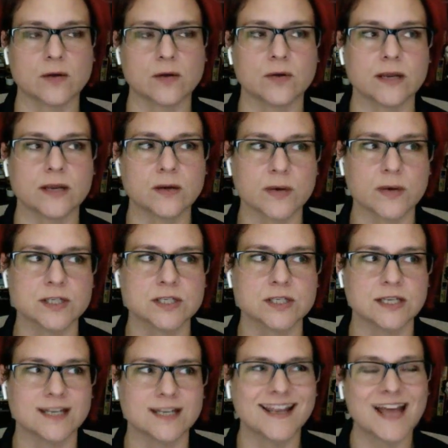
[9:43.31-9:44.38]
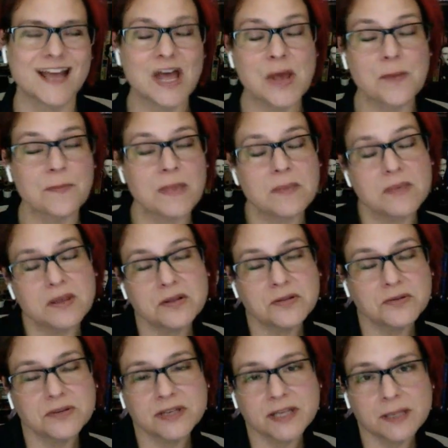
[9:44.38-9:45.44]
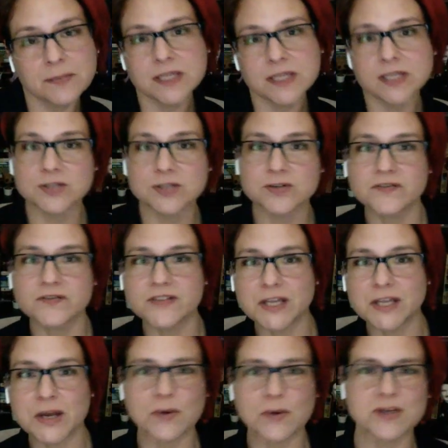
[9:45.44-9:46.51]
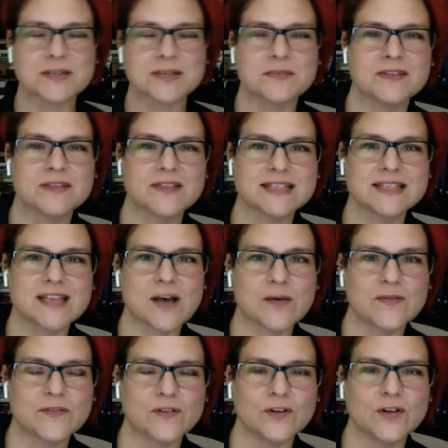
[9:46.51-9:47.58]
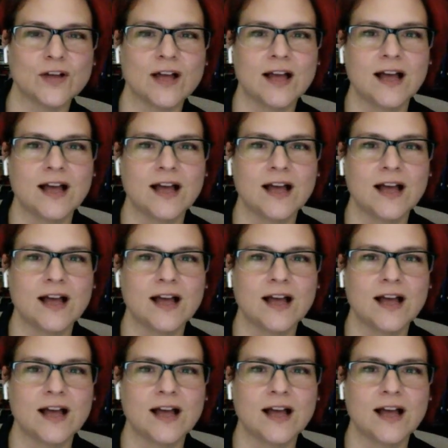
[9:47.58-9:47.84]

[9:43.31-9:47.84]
Create a question, maybe include an image or video or something that's helpful.